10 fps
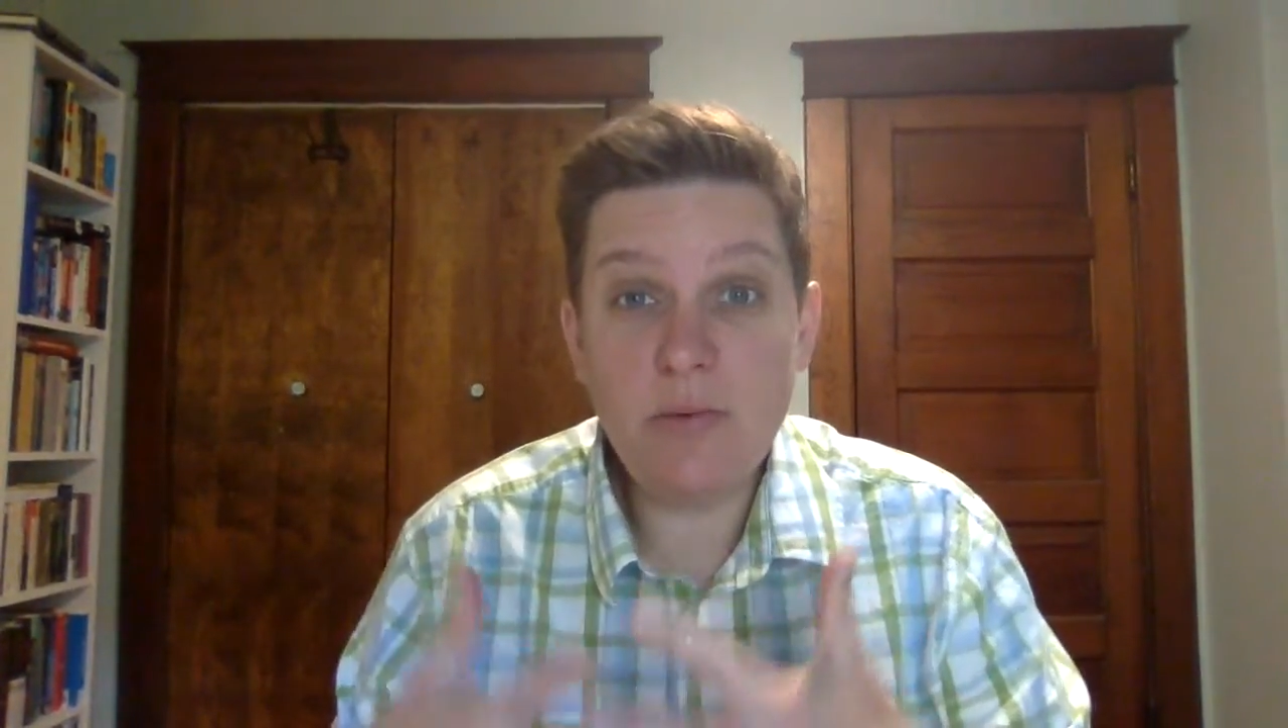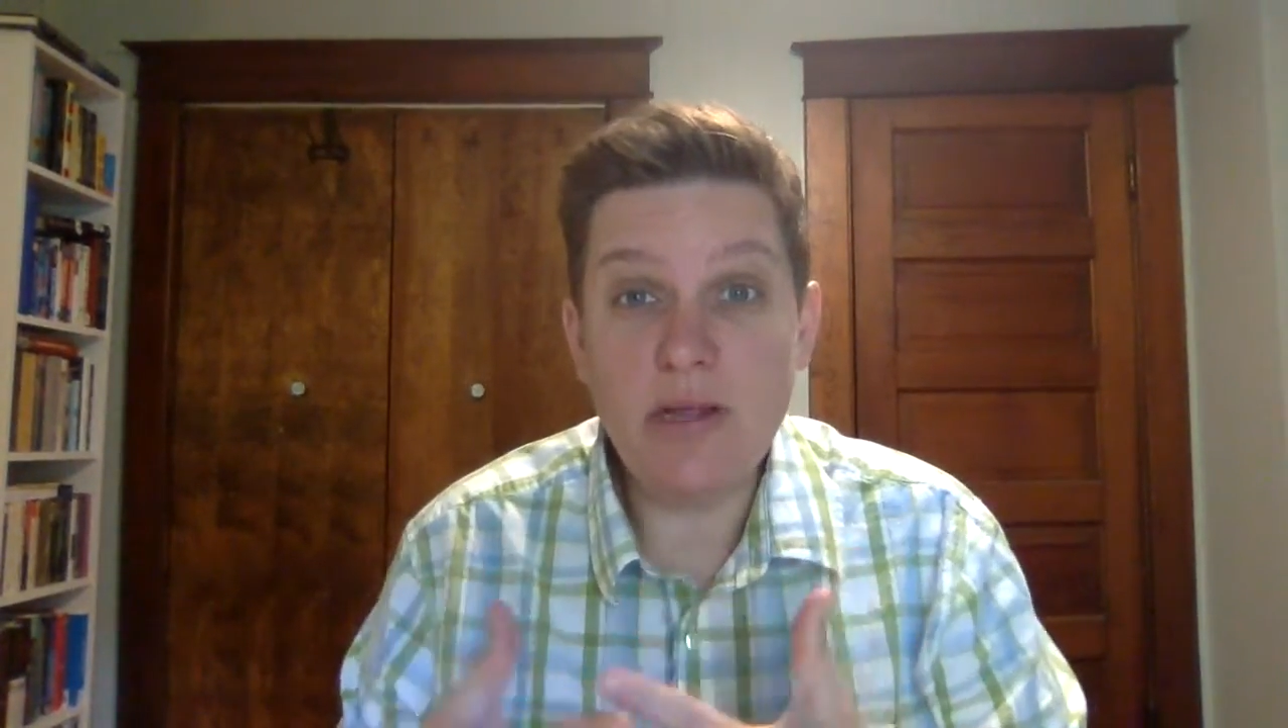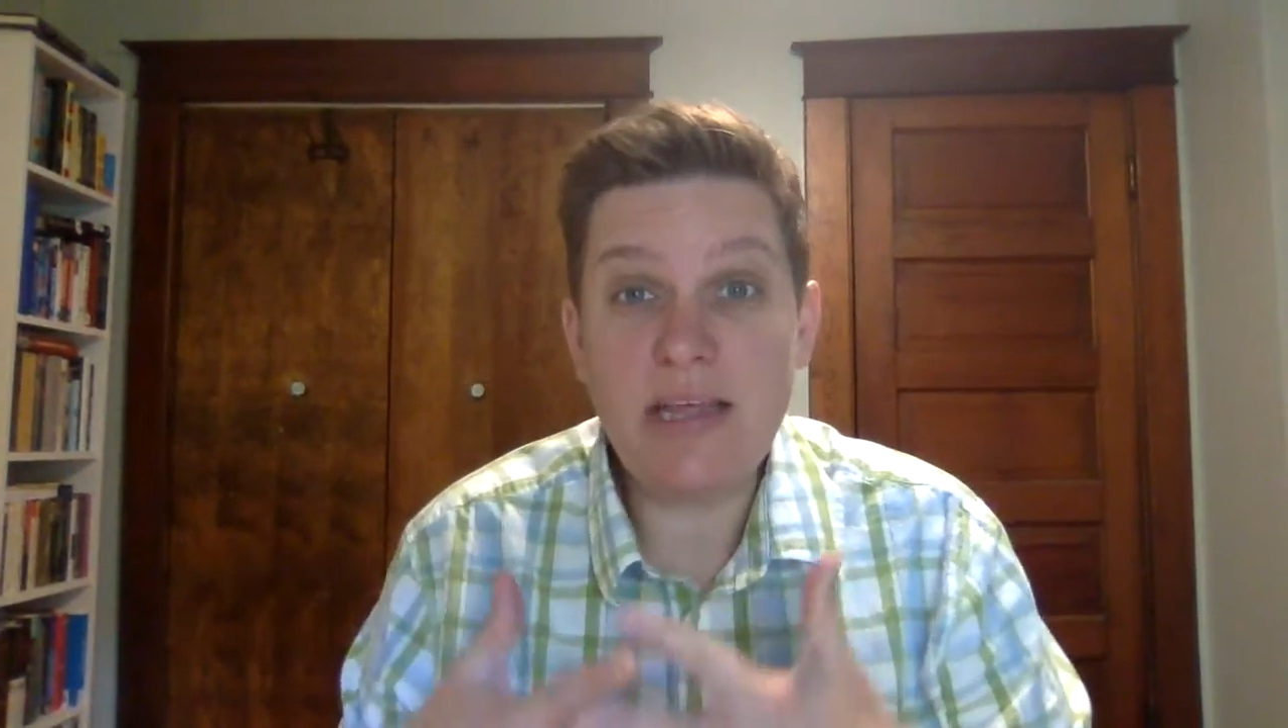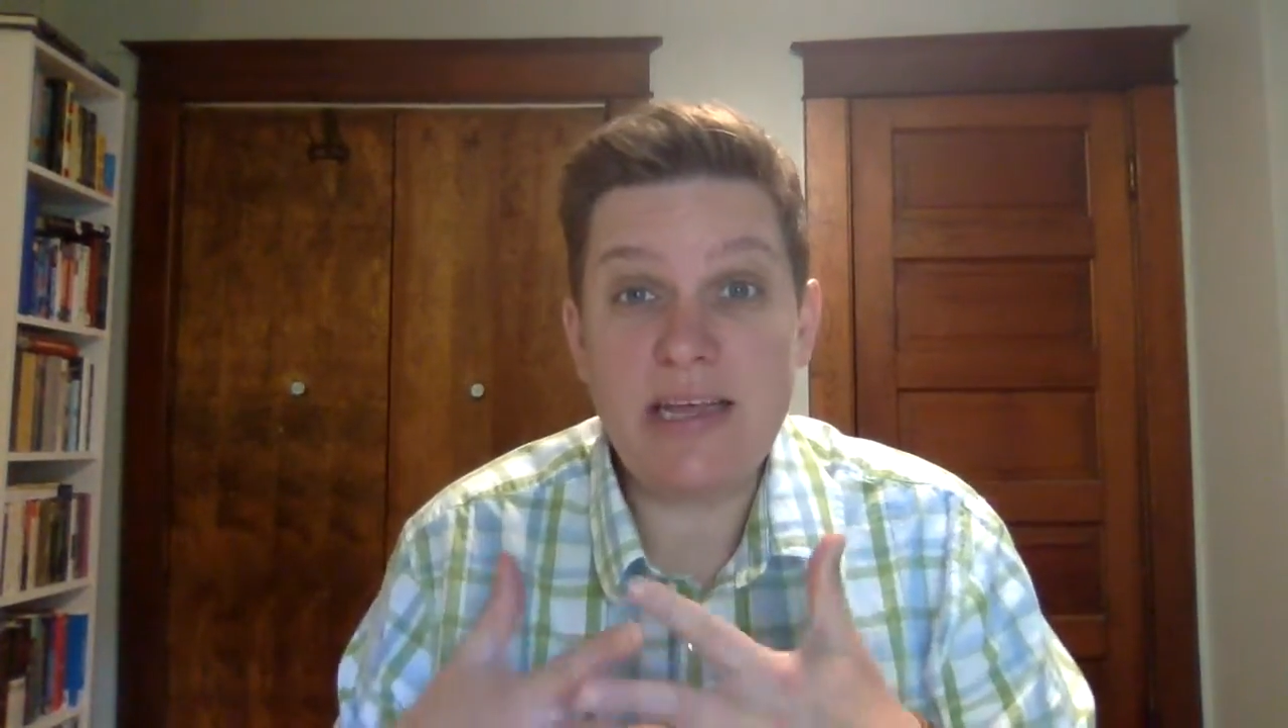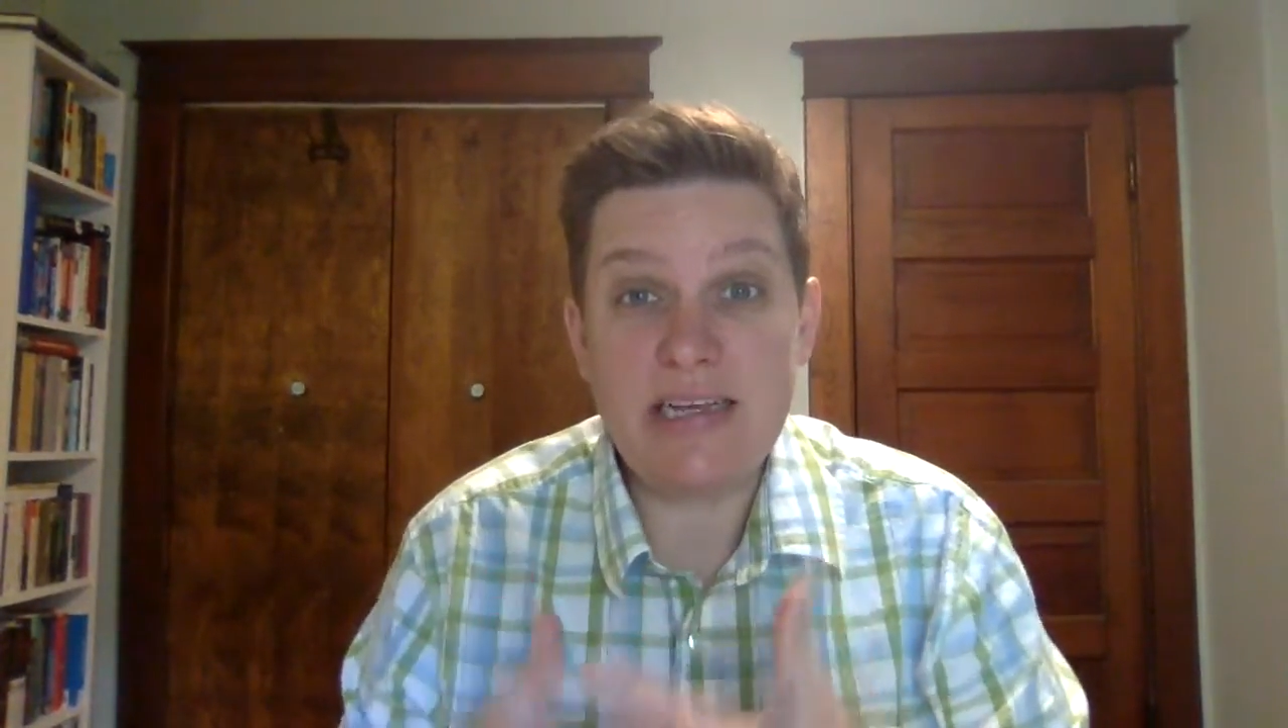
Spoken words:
really